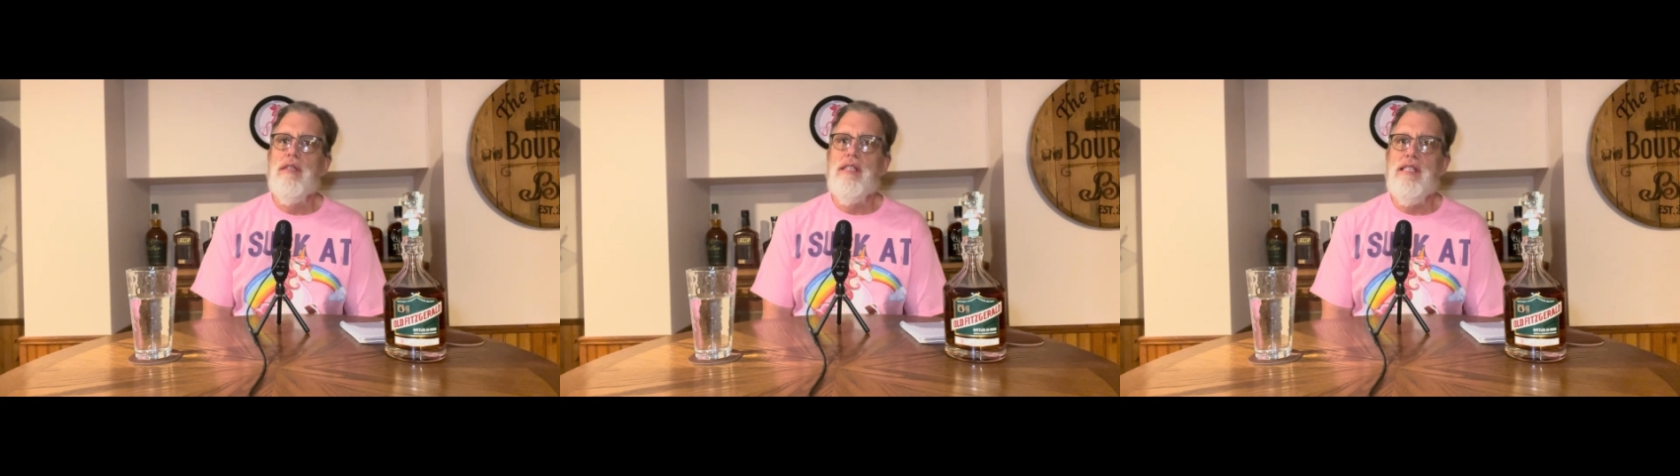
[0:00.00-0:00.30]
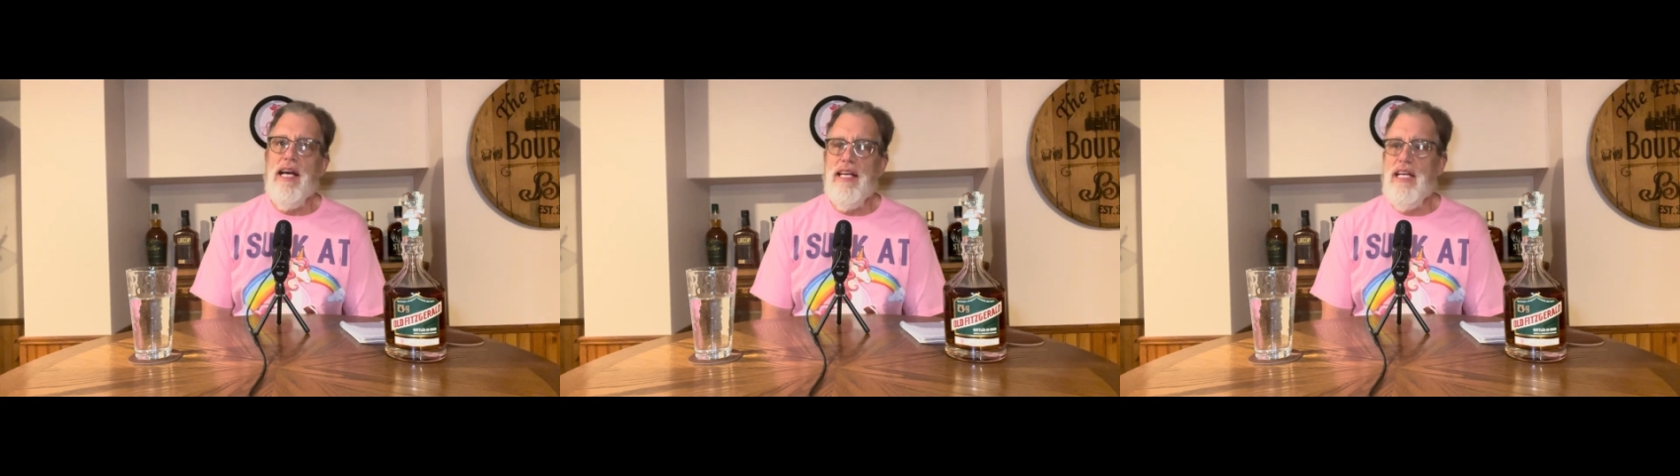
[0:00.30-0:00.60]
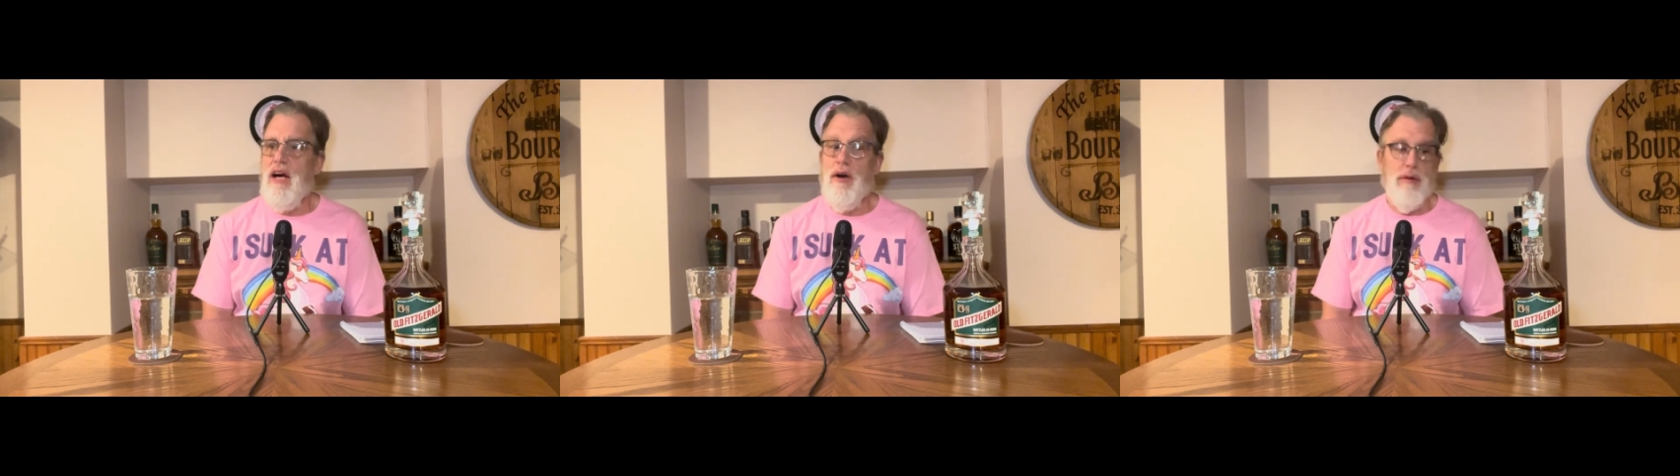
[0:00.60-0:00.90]

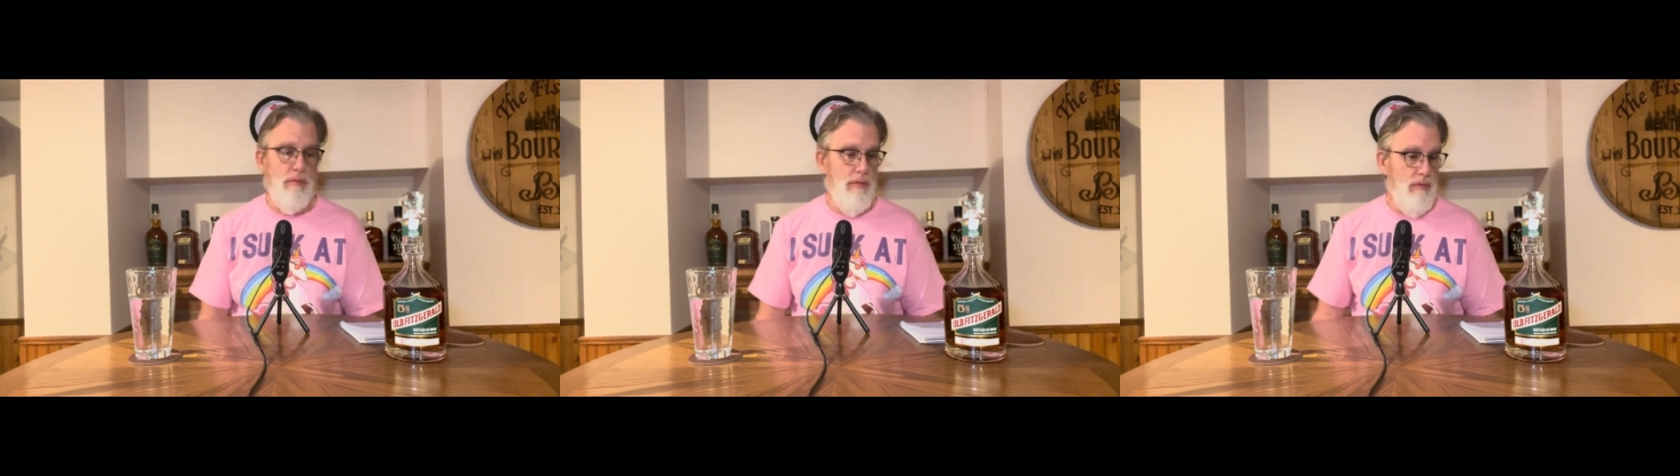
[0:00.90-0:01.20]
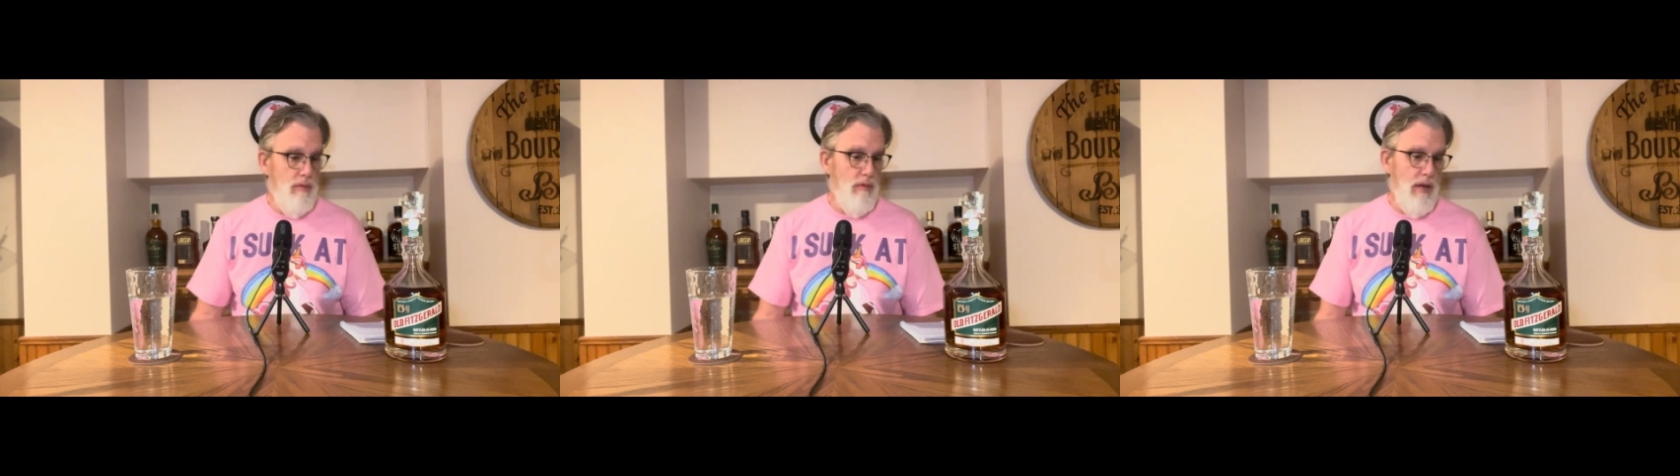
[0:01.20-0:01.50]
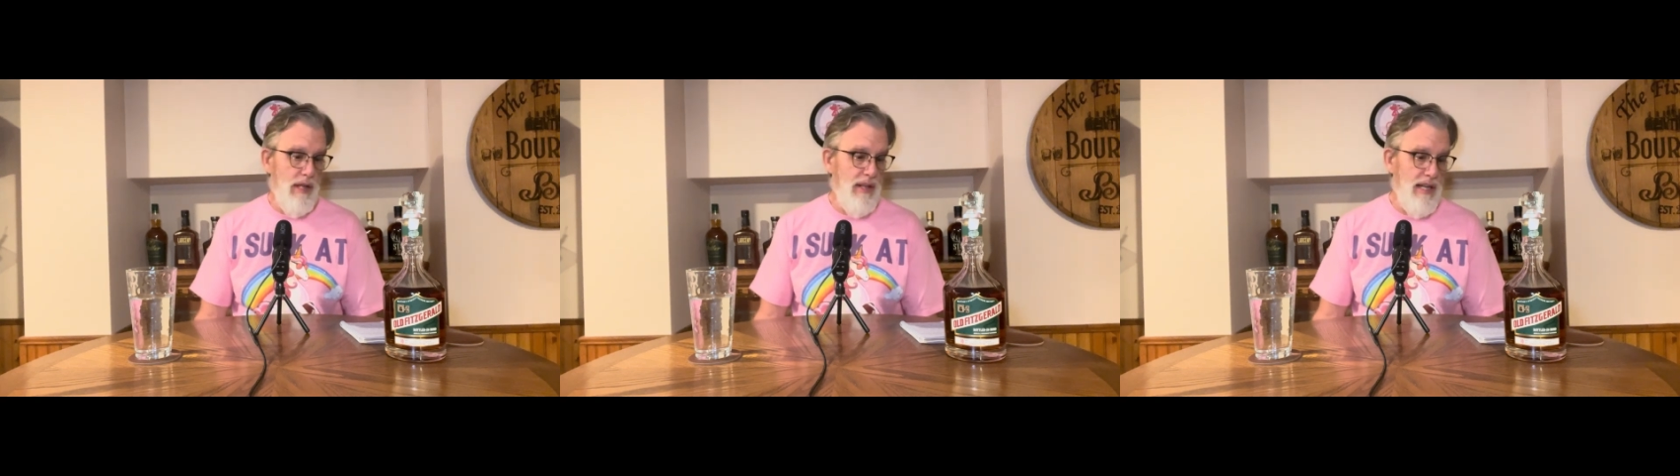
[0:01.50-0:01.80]
Second, or
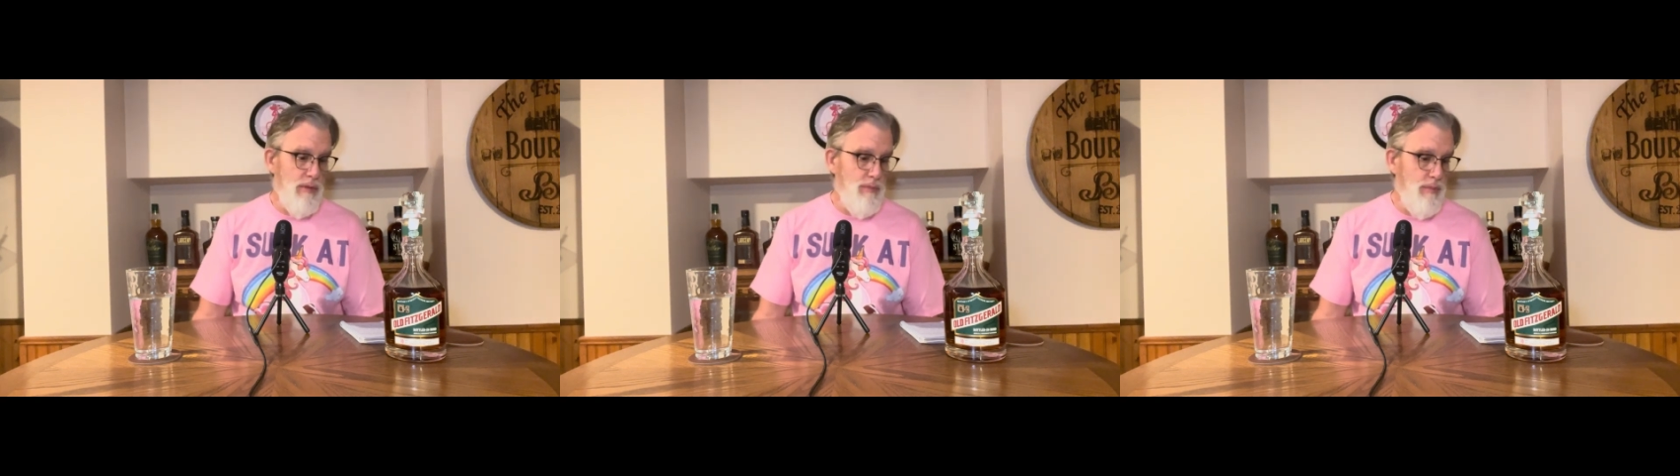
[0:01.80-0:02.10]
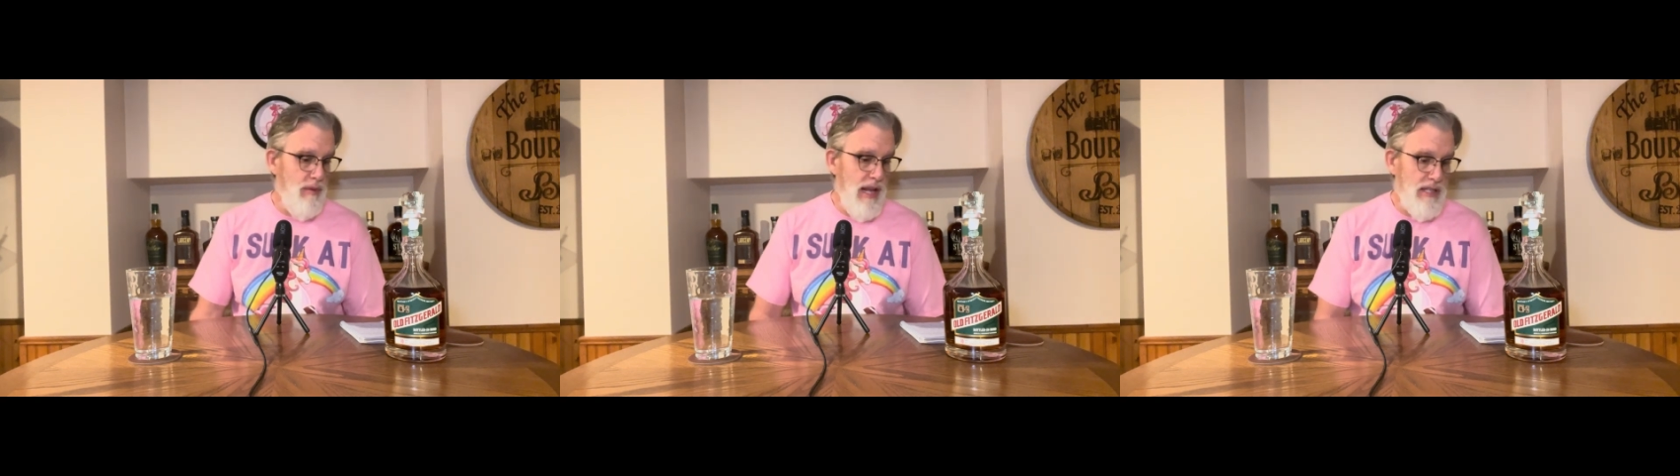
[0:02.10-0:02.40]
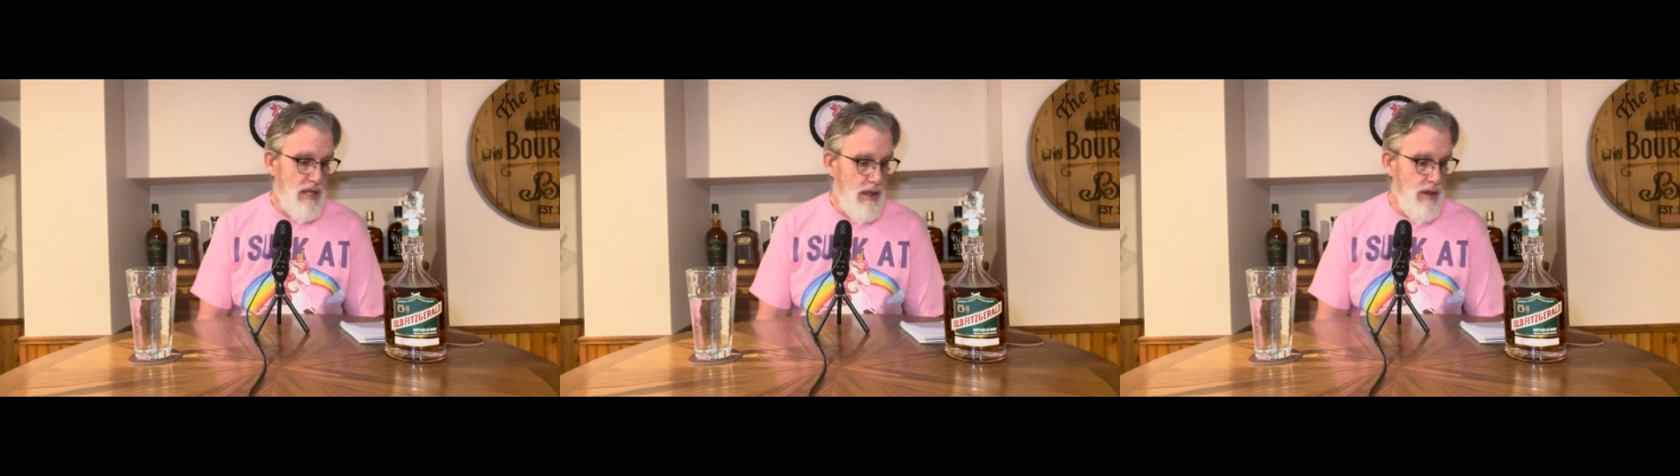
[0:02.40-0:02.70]
well, that's
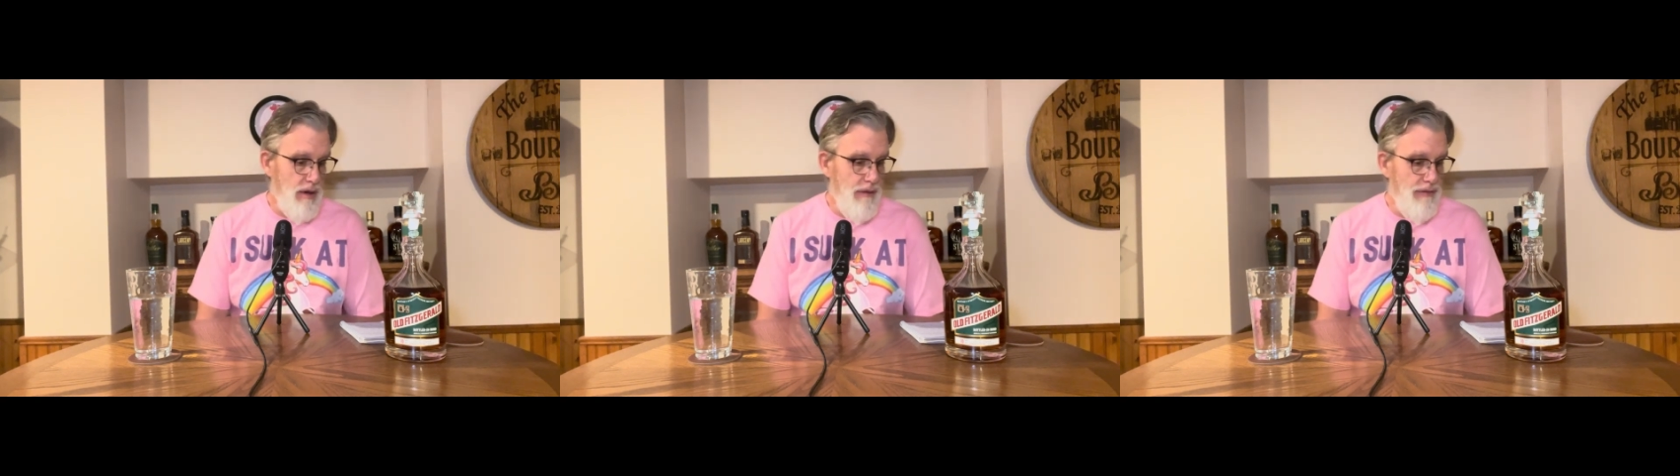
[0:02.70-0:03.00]
the third.